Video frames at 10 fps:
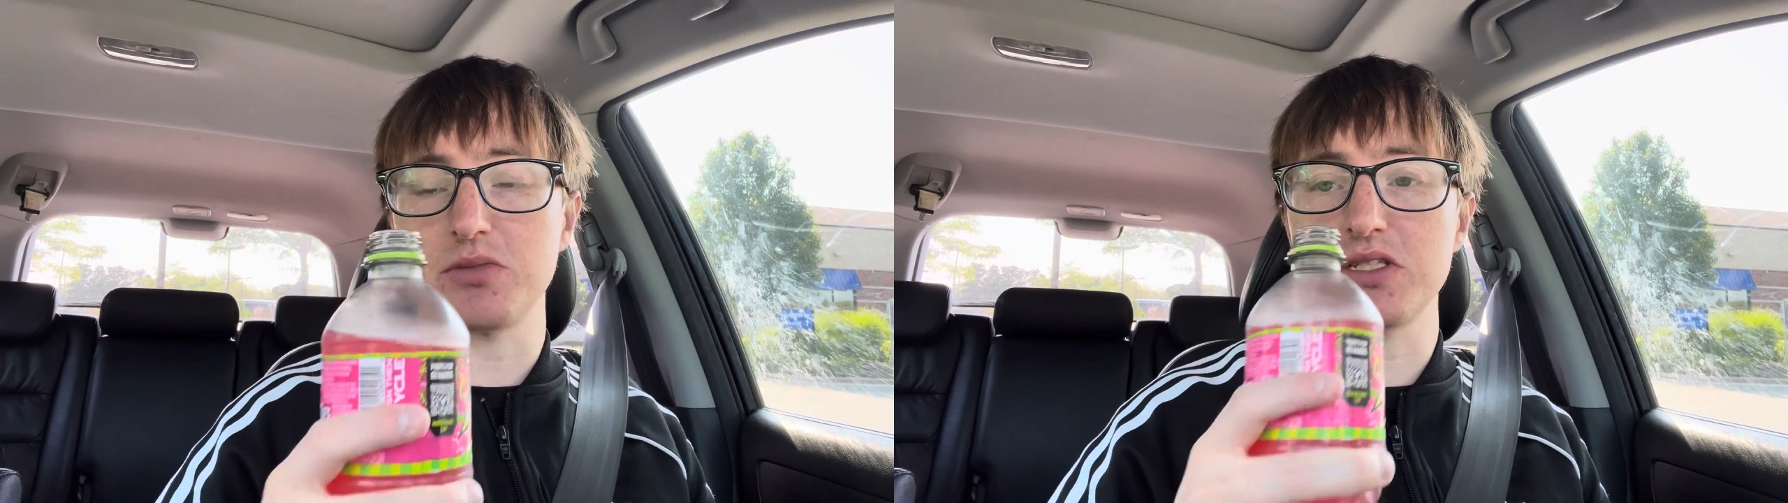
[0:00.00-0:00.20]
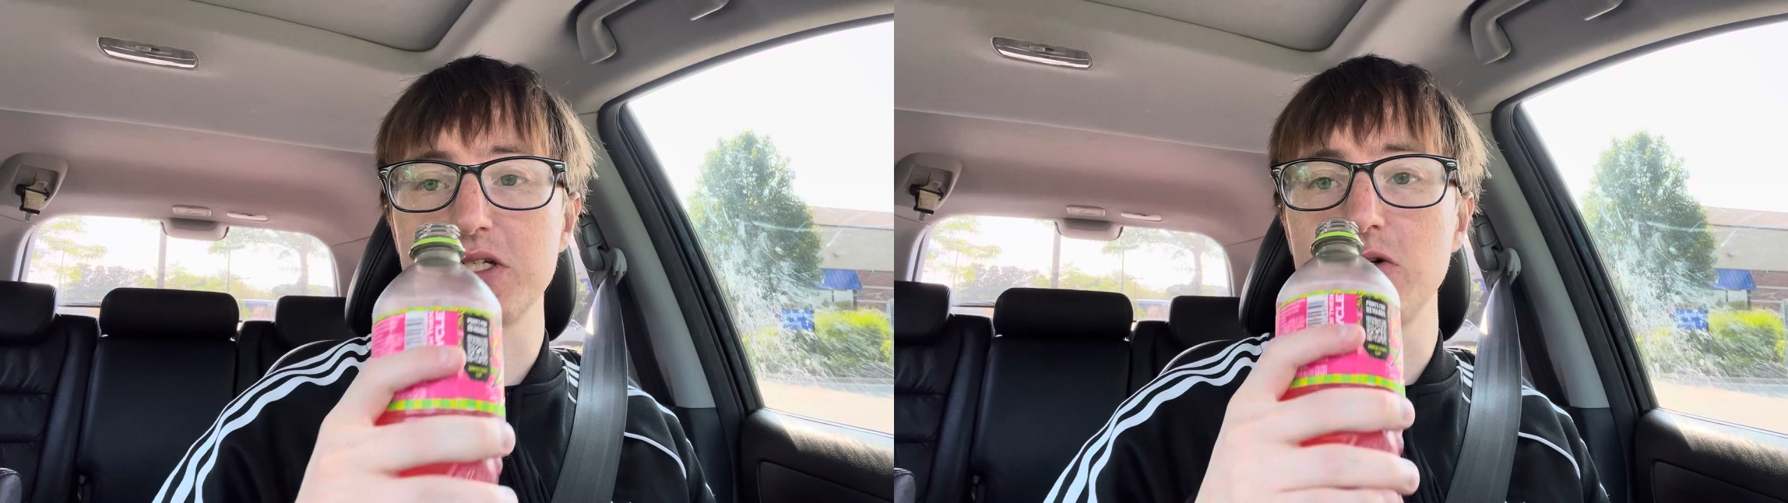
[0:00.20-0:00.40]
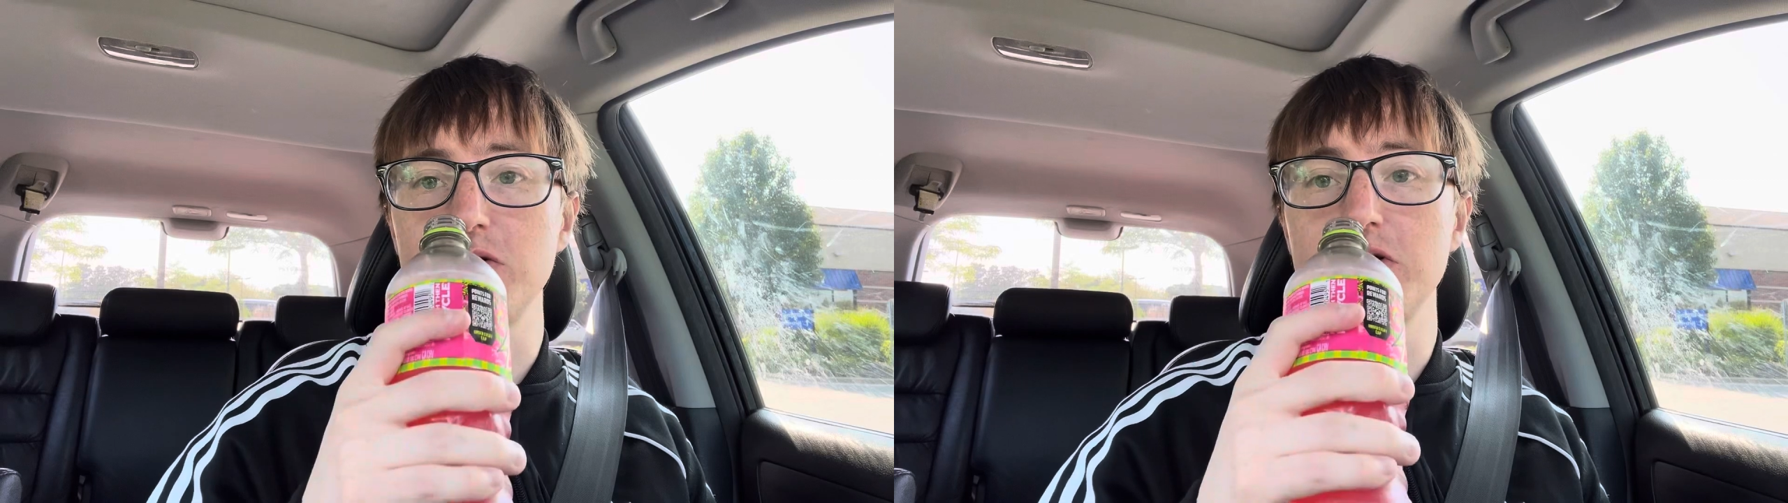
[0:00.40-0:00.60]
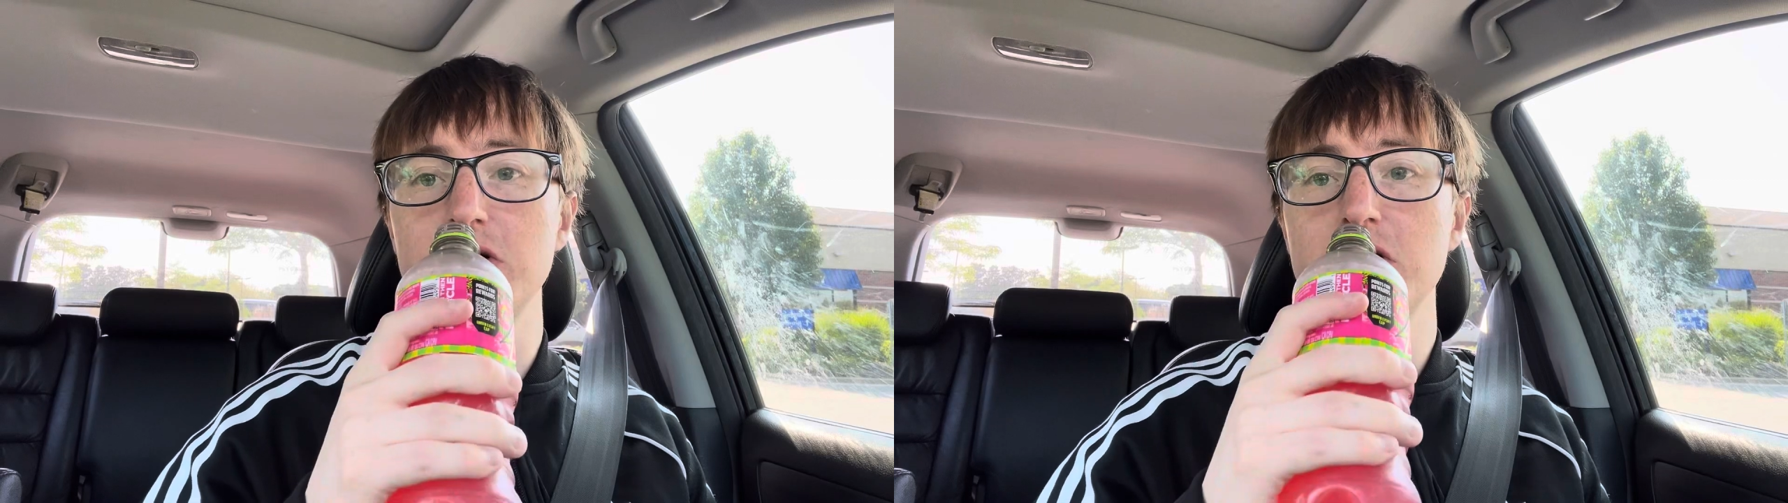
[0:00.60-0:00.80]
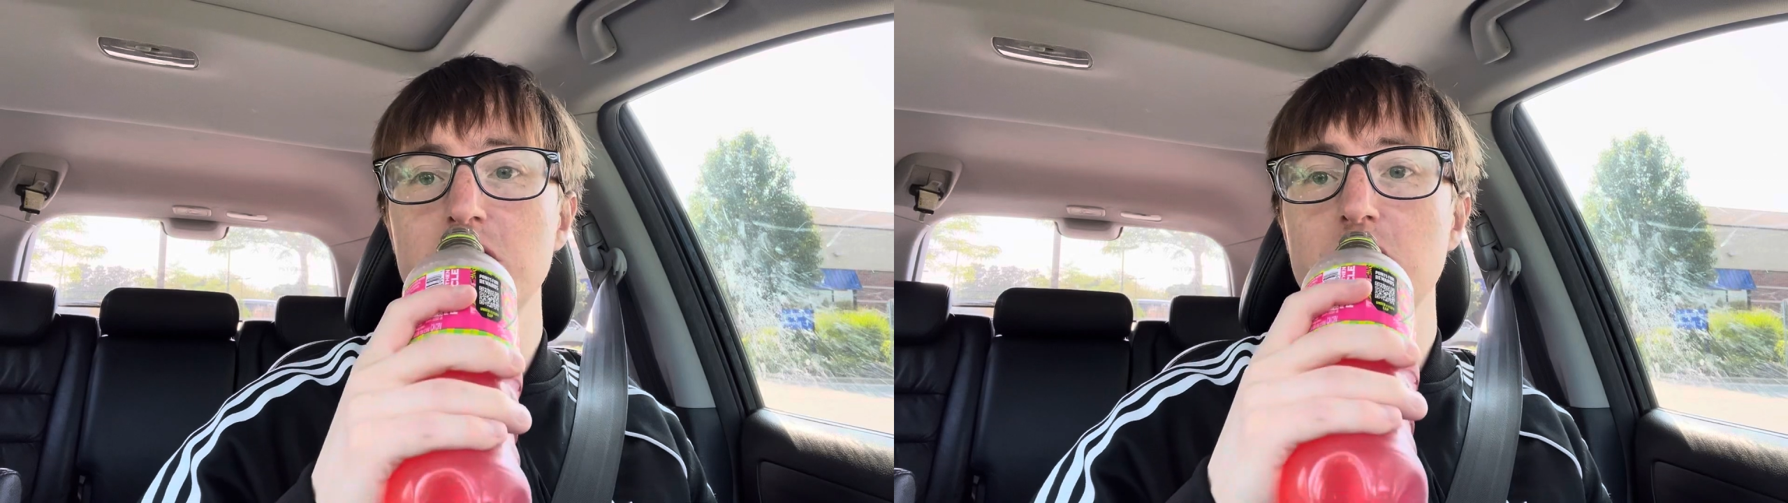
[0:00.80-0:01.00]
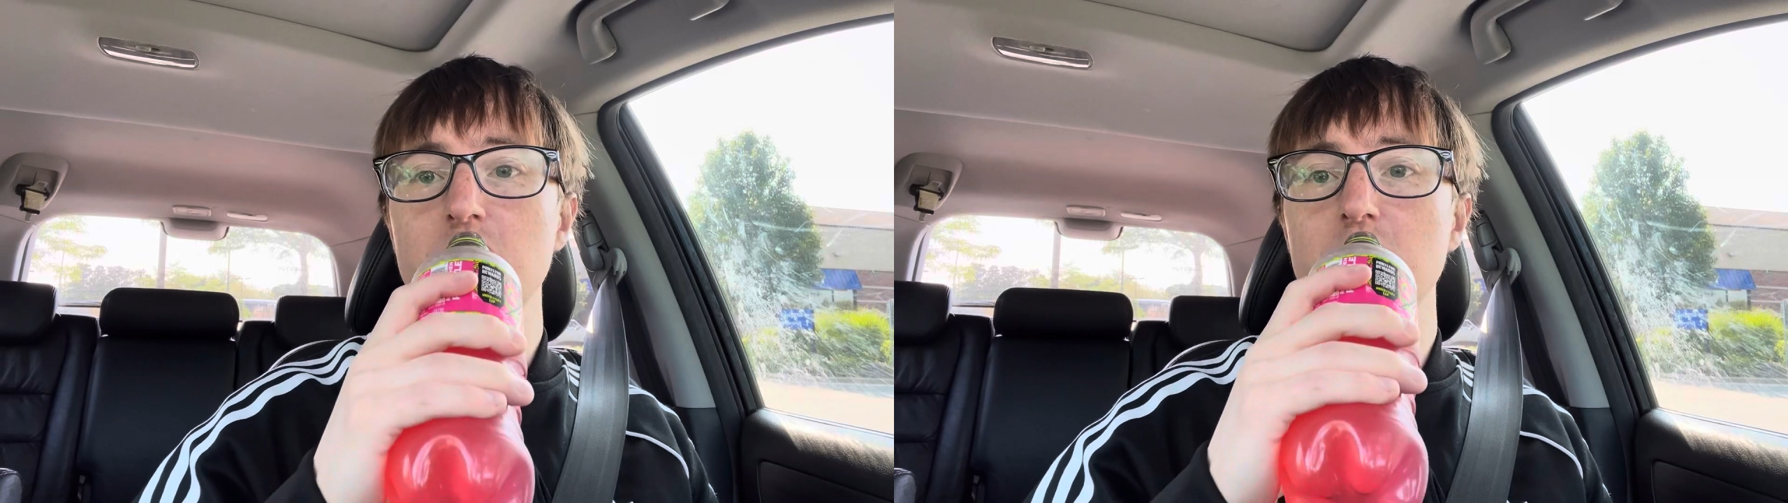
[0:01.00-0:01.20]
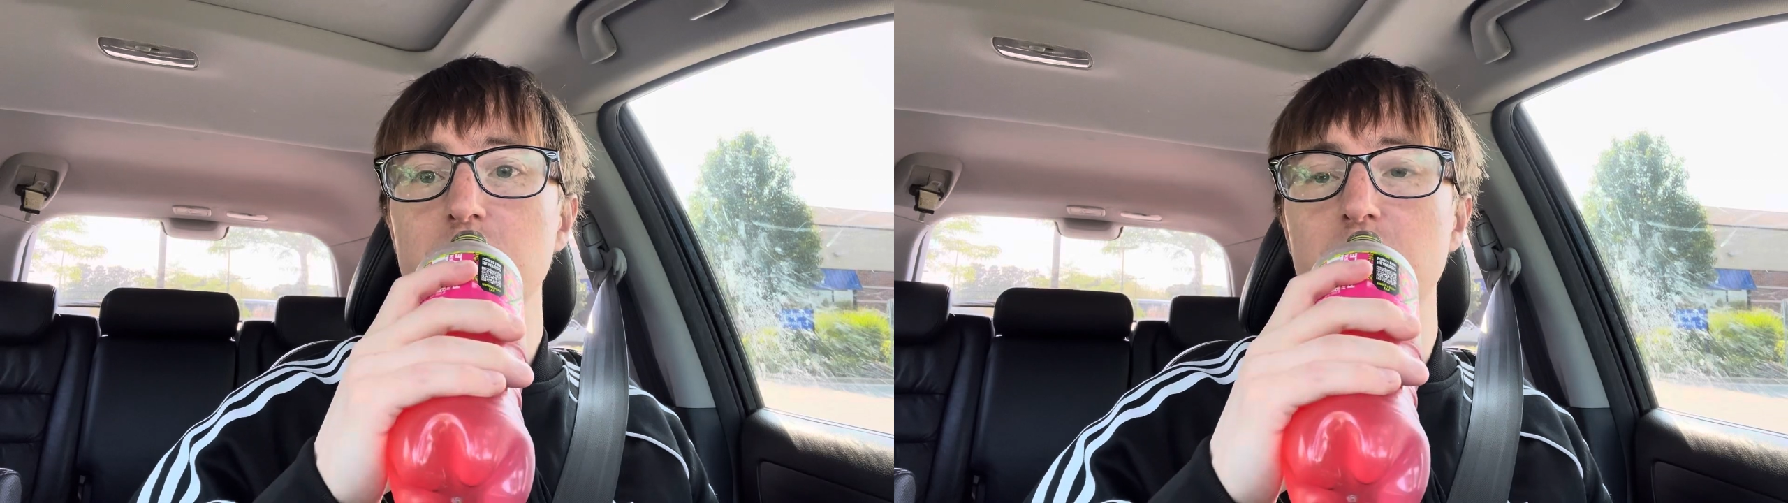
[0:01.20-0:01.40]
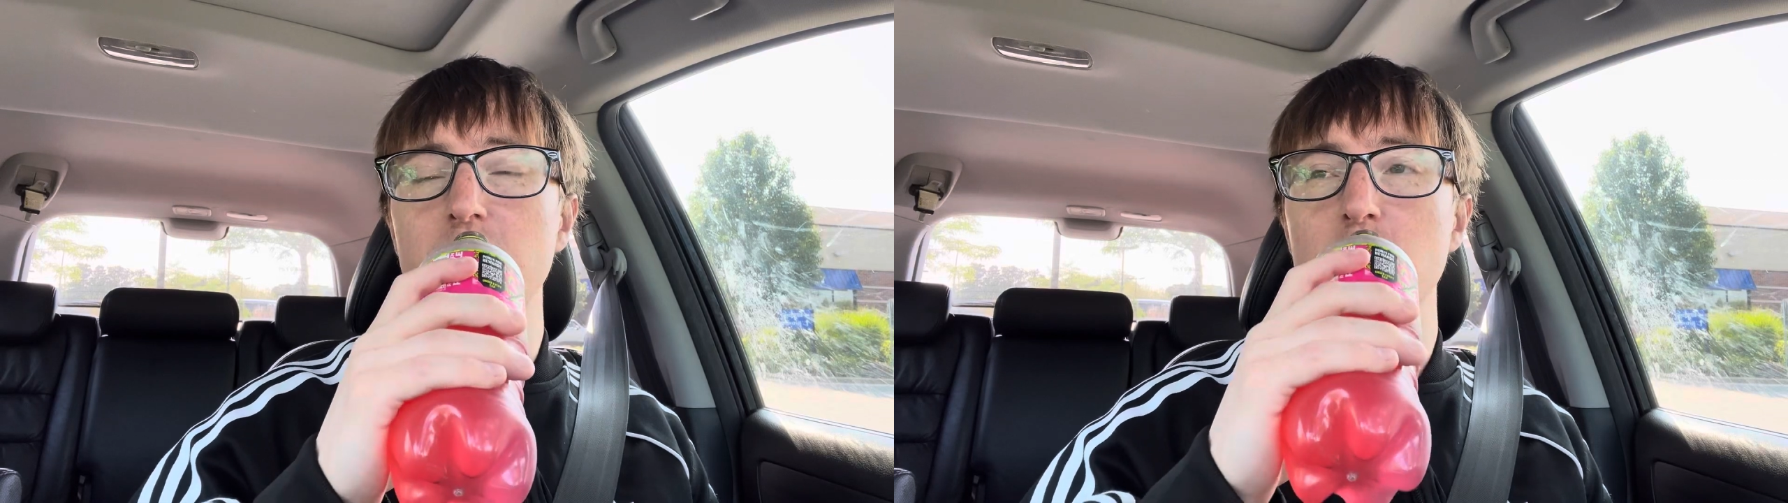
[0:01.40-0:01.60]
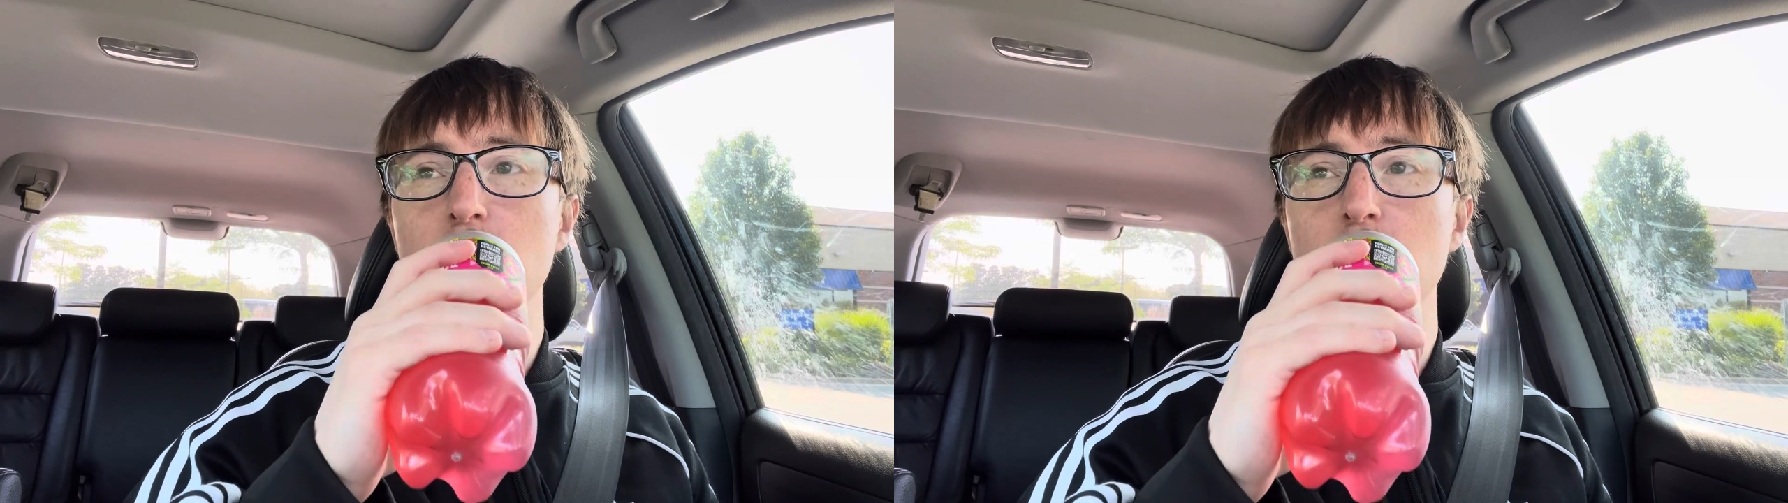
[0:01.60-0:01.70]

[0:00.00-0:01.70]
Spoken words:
sealed, but